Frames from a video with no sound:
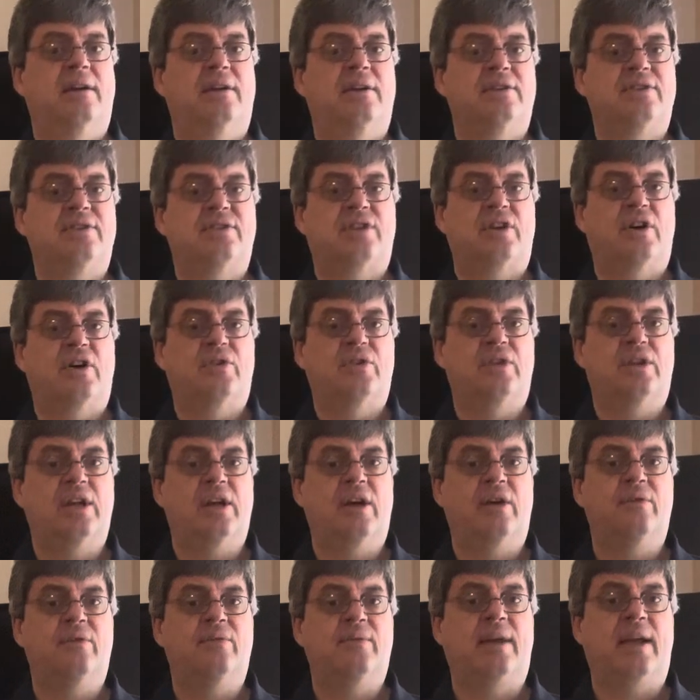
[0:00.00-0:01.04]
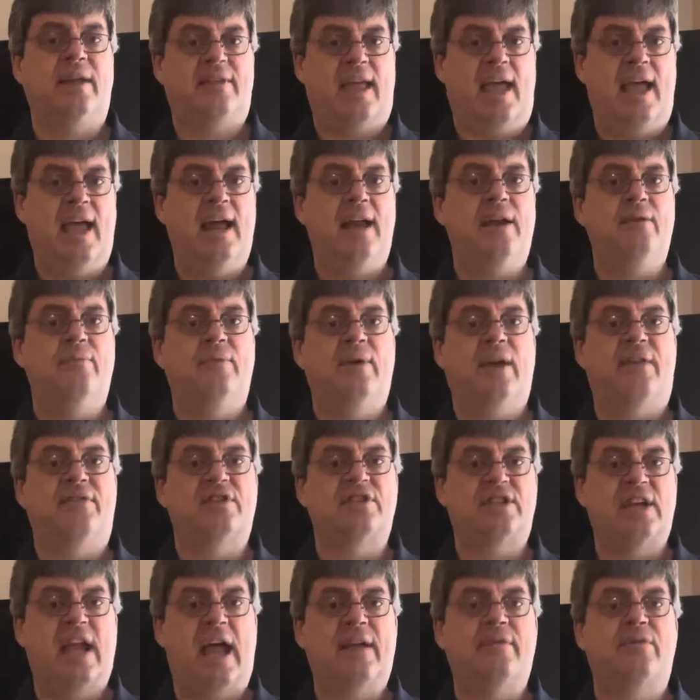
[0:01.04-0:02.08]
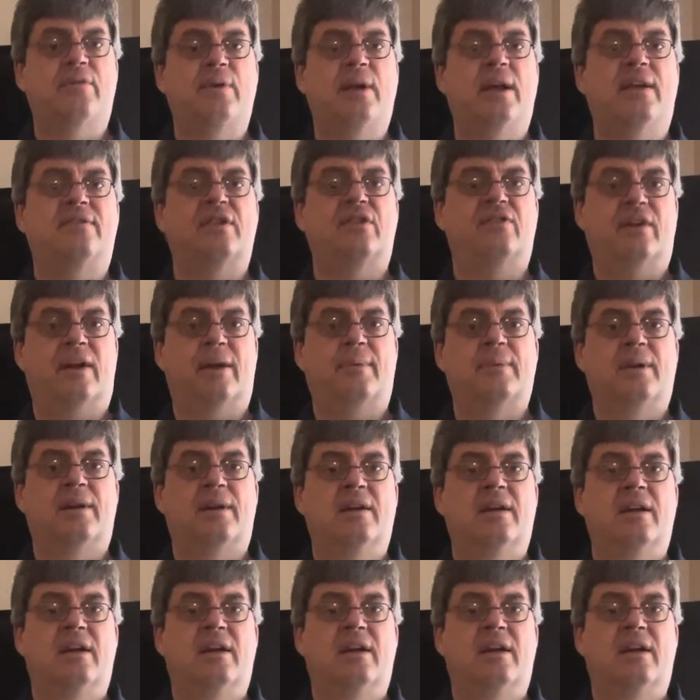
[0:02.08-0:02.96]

So, we got the head, we got the shaft, we got the grip.